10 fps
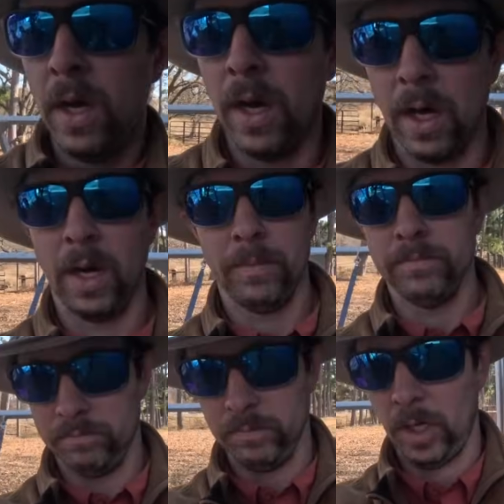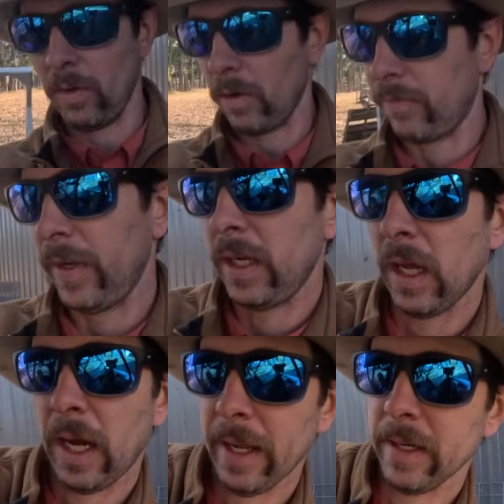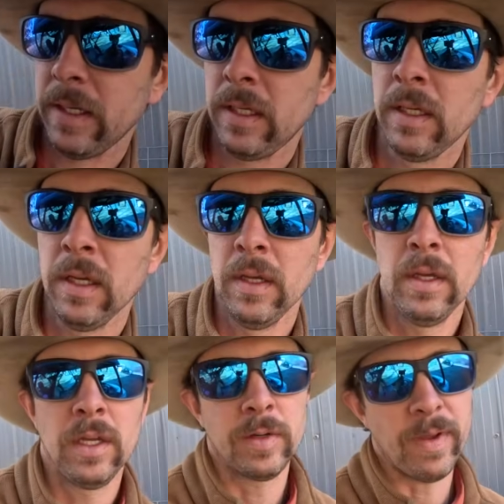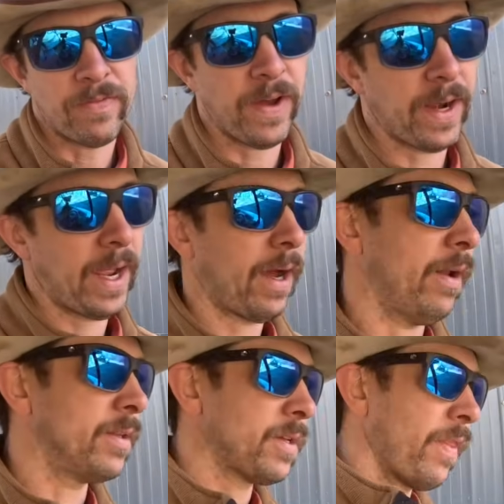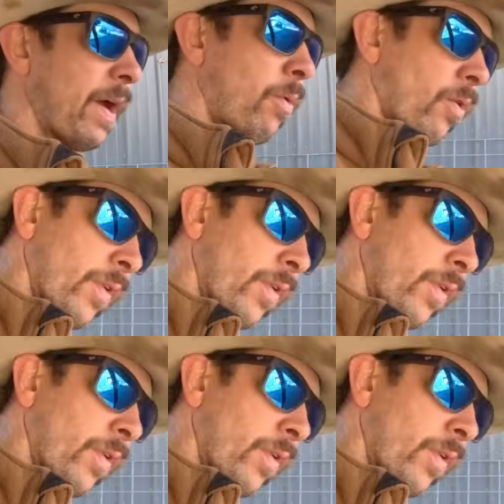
you know, on our feed lot to be fed out, and so they won't